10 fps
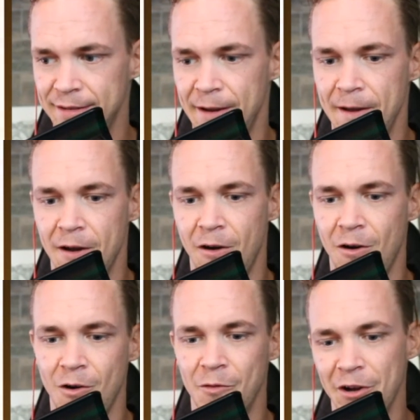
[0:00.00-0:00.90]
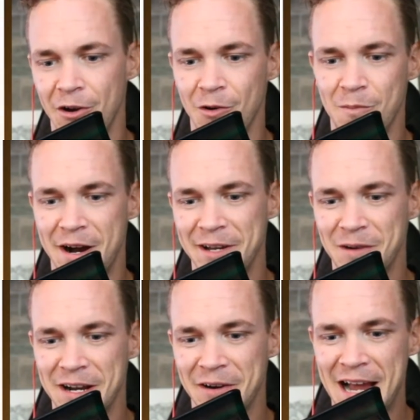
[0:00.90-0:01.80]
Oh no, mining went
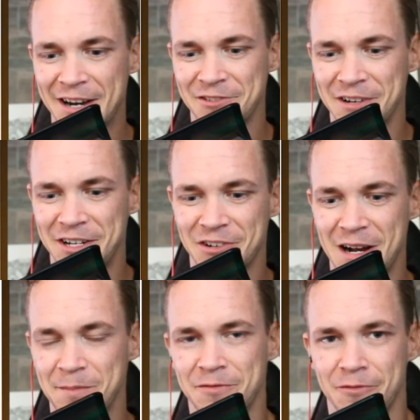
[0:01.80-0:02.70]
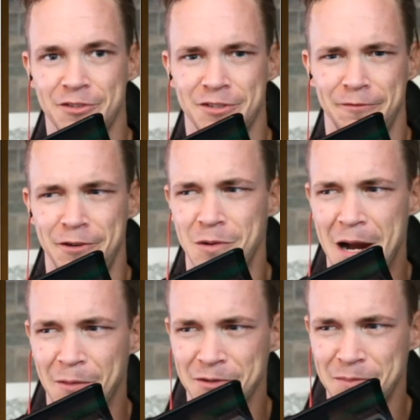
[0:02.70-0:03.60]
out, hash rate drops for just a few
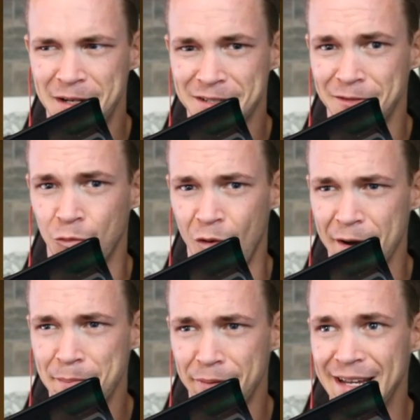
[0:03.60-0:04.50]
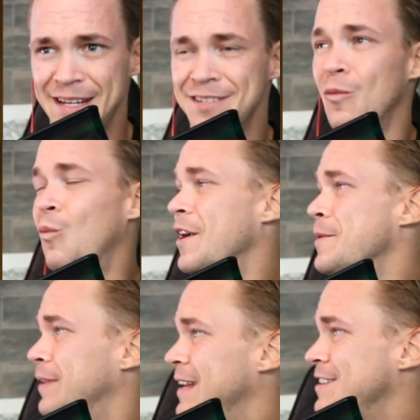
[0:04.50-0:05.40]
hours because of one place
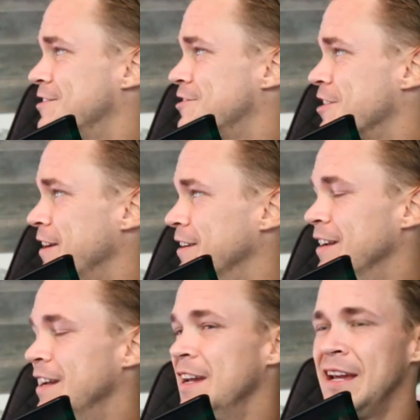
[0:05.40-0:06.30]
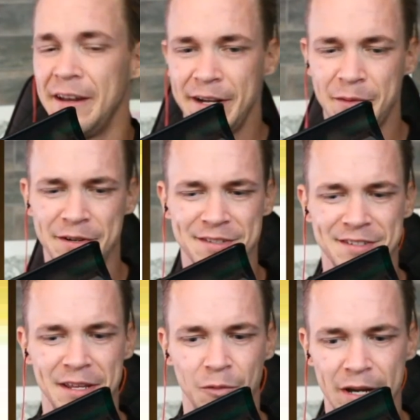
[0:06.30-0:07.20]
in China. If anyone doesn't see
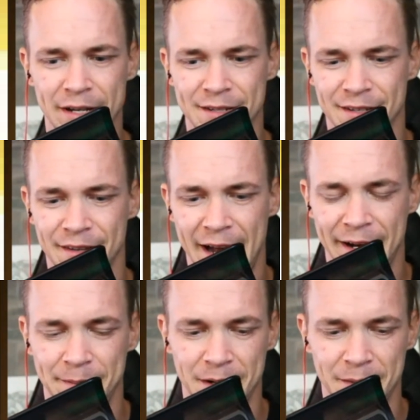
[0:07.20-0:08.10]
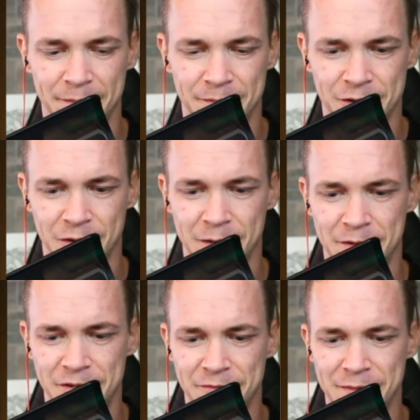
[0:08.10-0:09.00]
the weakness in that, I'm sorry, but
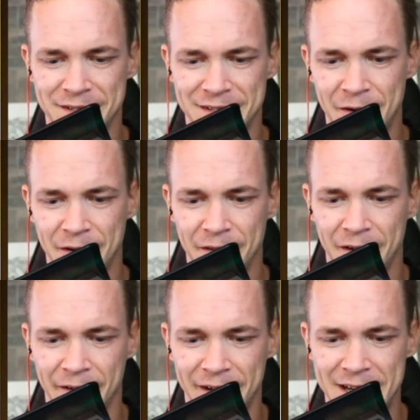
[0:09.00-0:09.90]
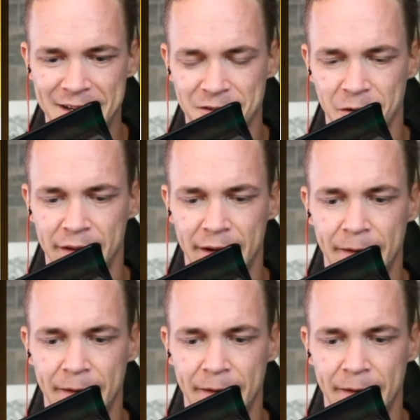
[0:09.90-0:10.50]
you've missed out on the key story there.